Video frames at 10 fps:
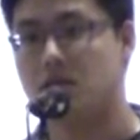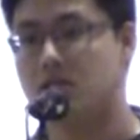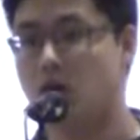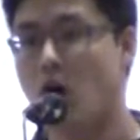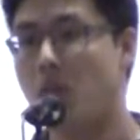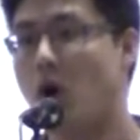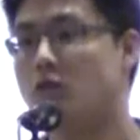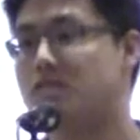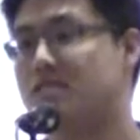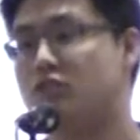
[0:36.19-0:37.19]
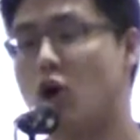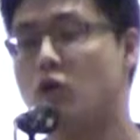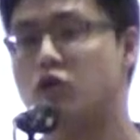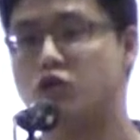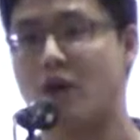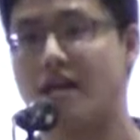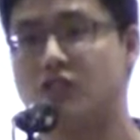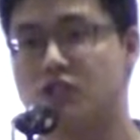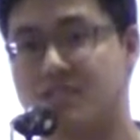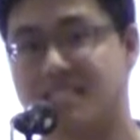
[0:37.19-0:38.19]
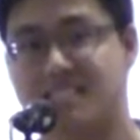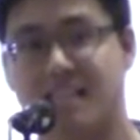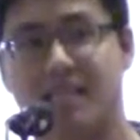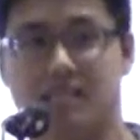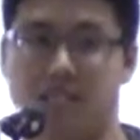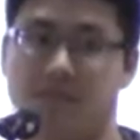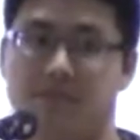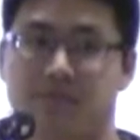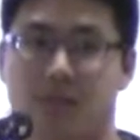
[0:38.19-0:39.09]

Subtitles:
See, almost is no stranger to Satan.